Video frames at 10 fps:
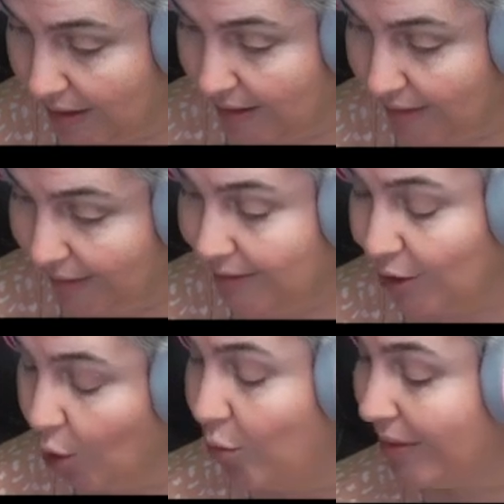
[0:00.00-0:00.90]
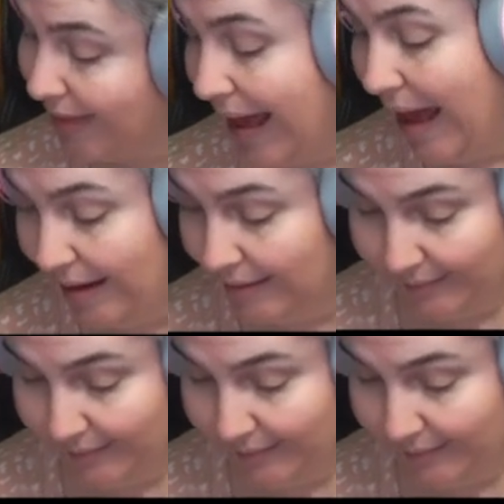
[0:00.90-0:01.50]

Let's go with that.